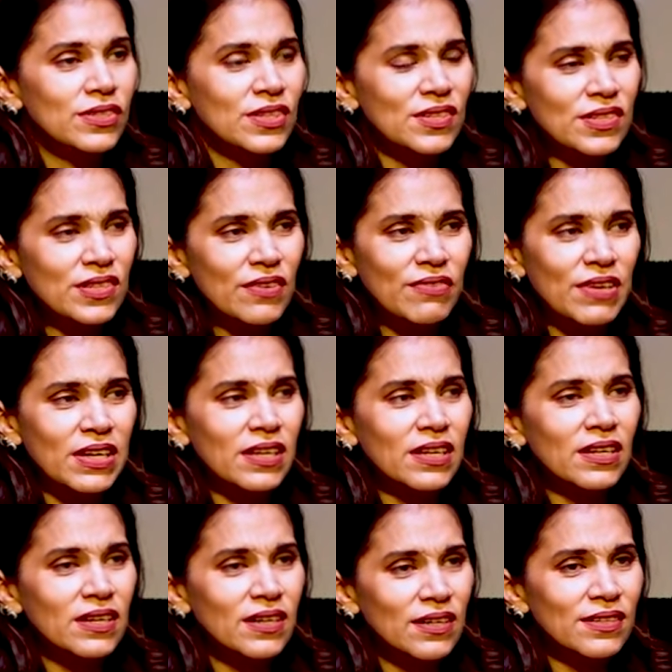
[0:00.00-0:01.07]
just a
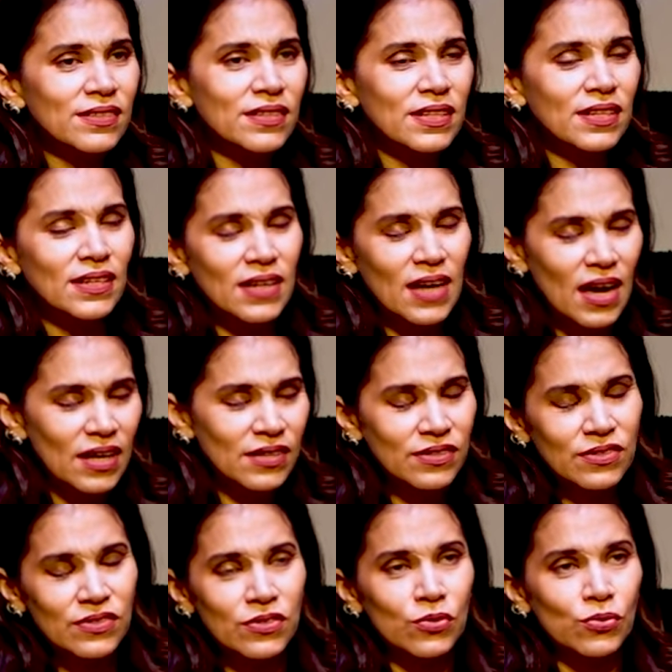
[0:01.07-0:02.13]
very cursory
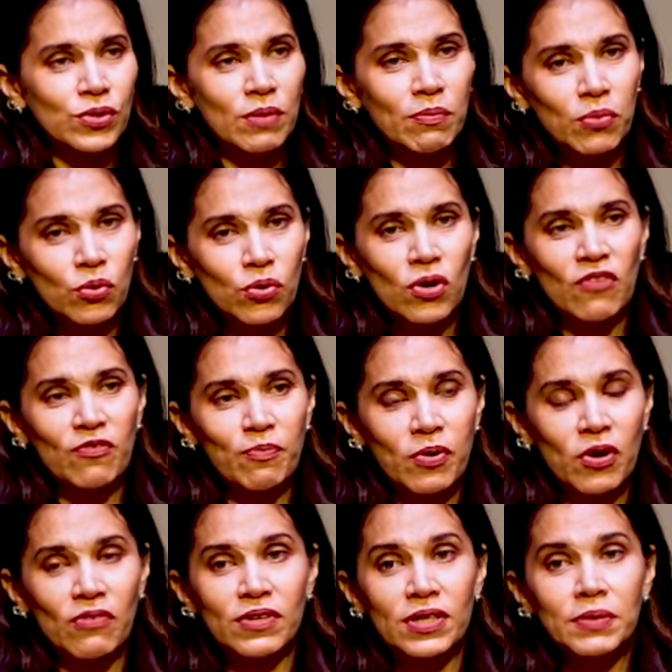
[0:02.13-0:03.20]
glance through the book of
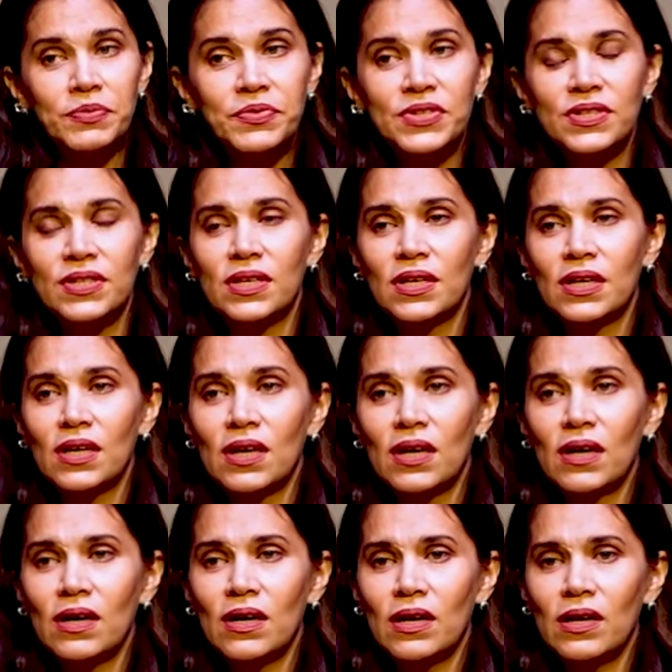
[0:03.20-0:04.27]
Proverbs,
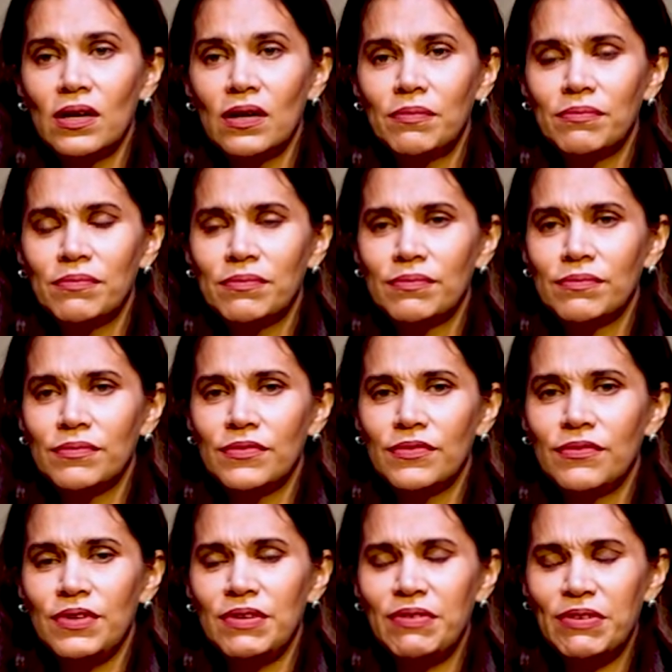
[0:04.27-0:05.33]

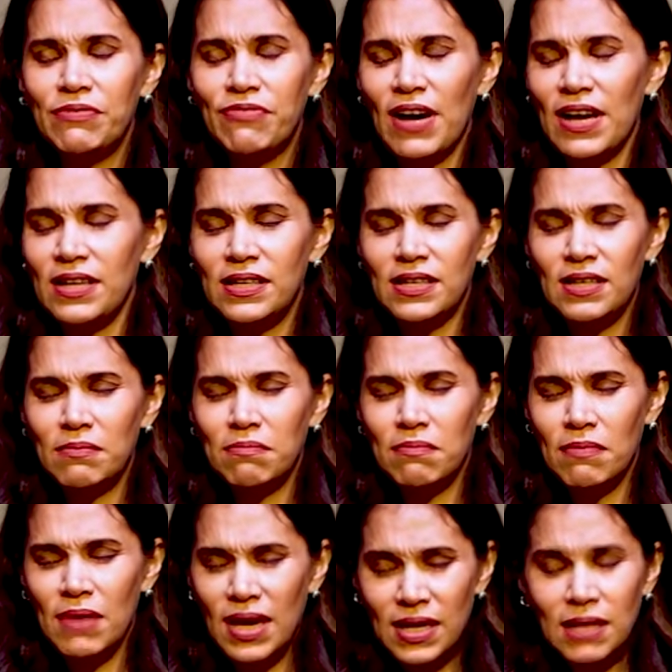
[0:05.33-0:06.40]
we will find
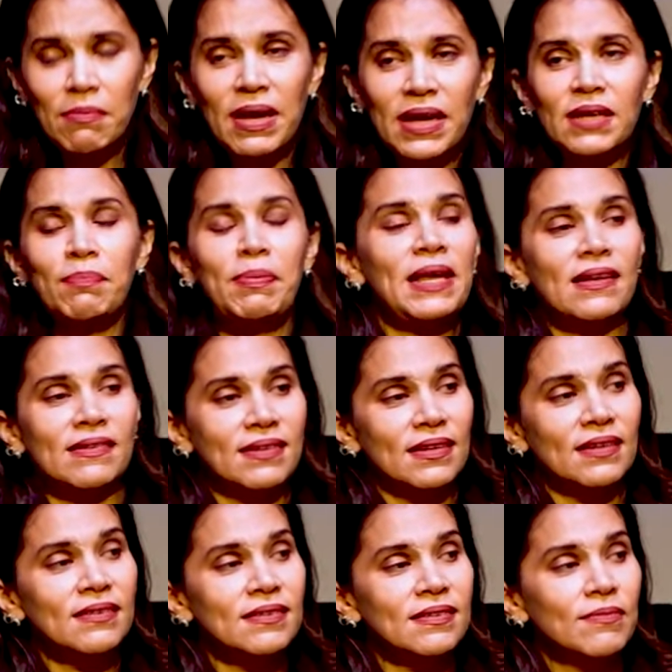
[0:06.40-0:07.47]
in many, many
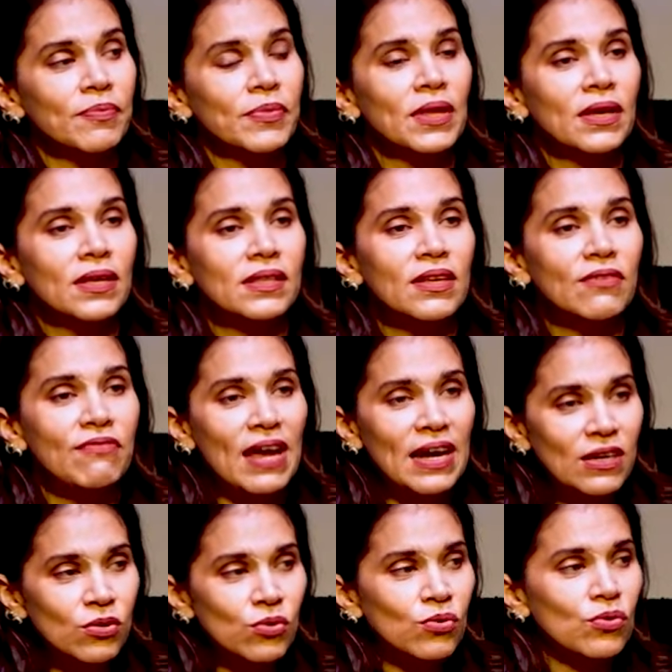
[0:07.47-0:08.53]
places the
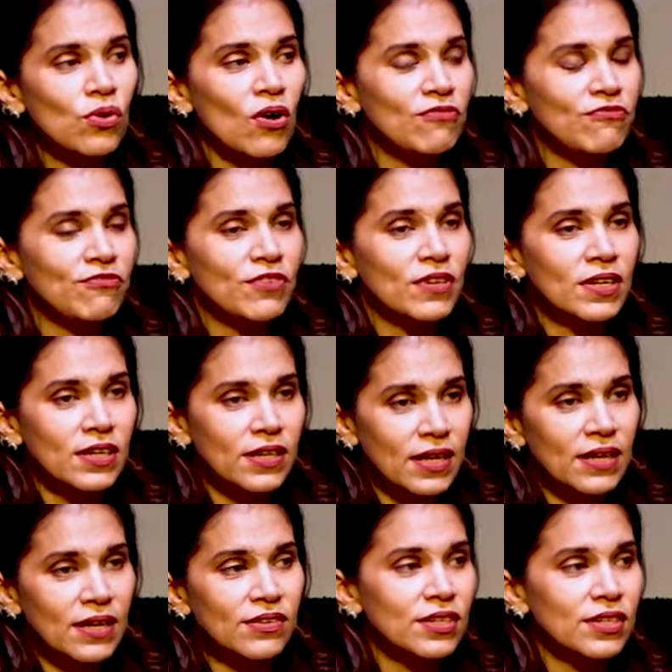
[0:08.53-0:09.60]
value of
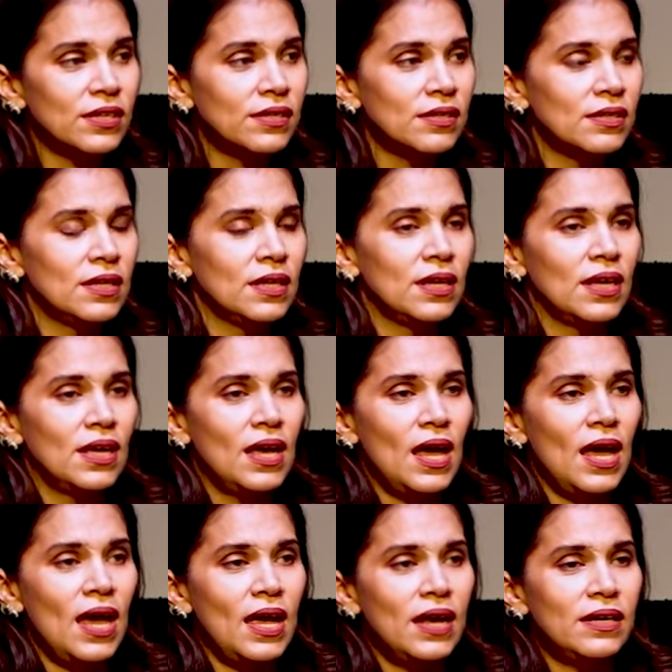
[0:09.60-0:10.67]
correction
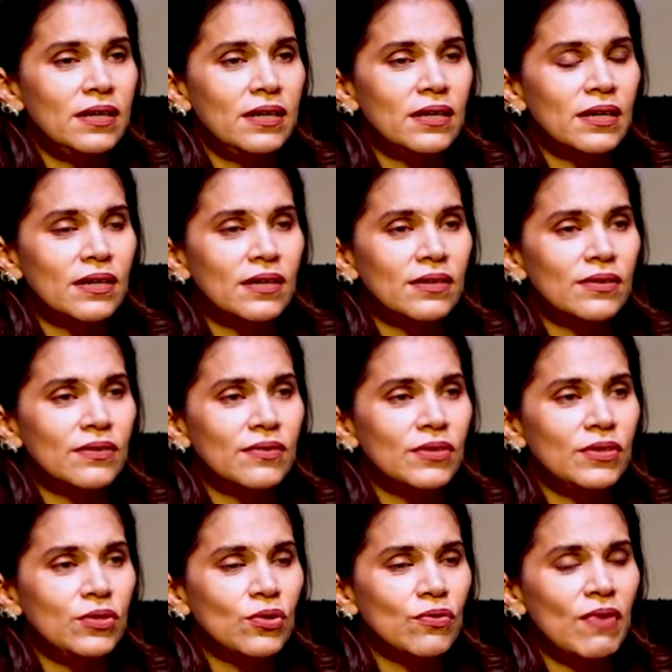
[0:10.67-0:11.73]
and
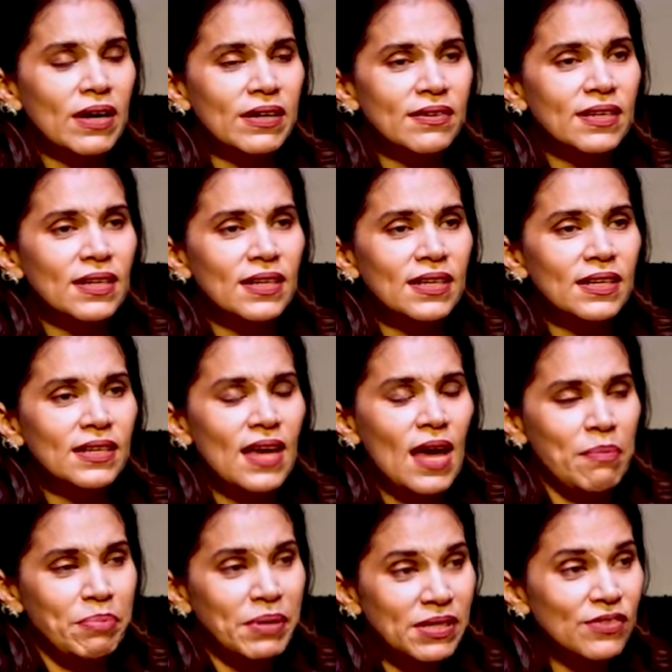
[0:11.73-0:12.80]
what really
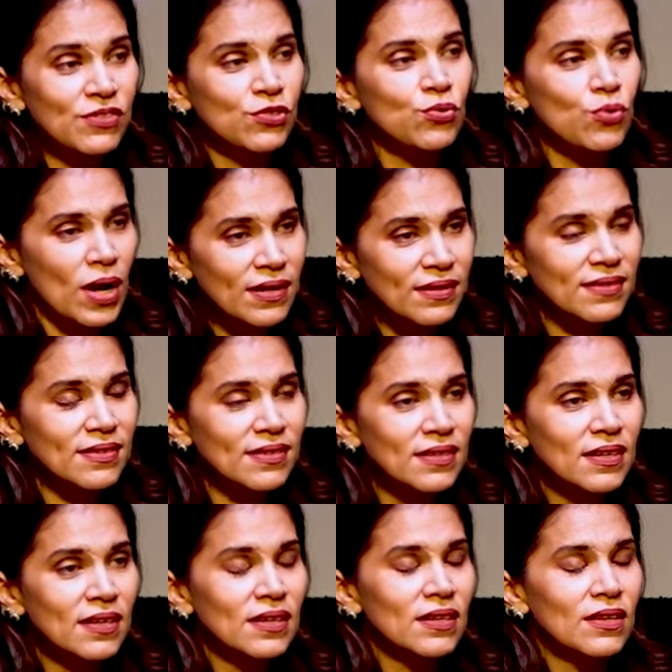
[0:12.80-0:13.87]
happens to
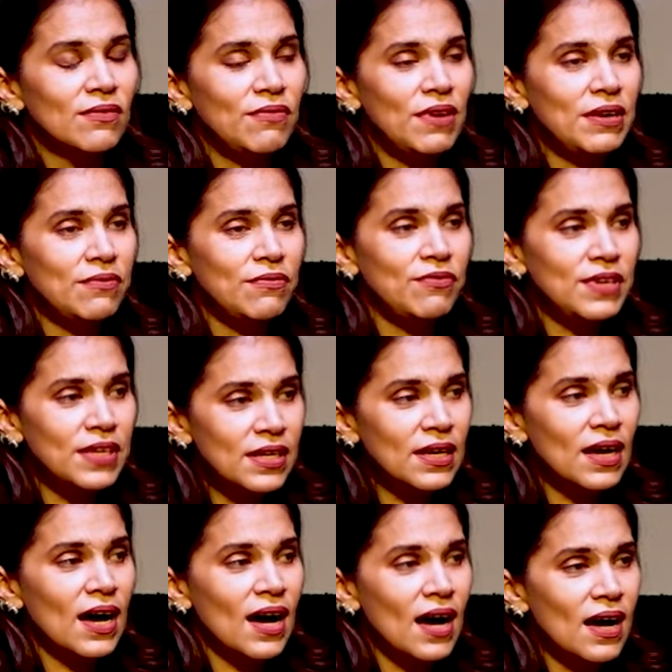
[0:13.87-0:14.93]
us when
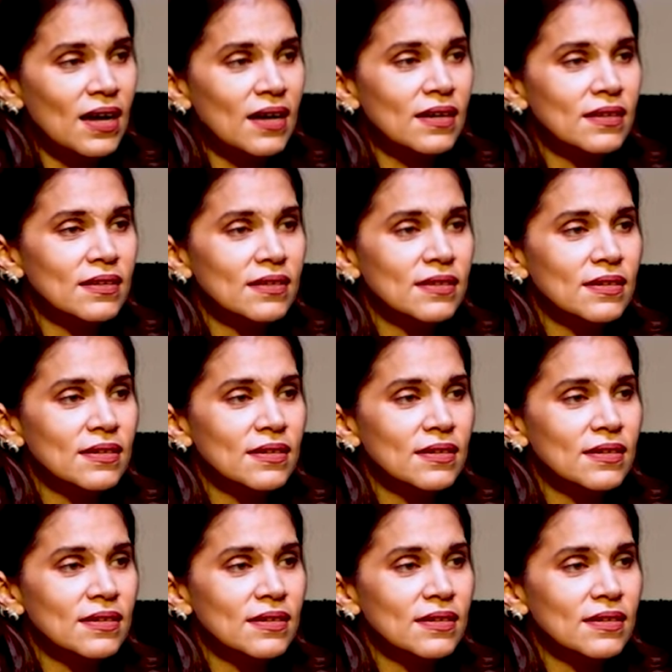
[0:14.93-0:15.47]
we are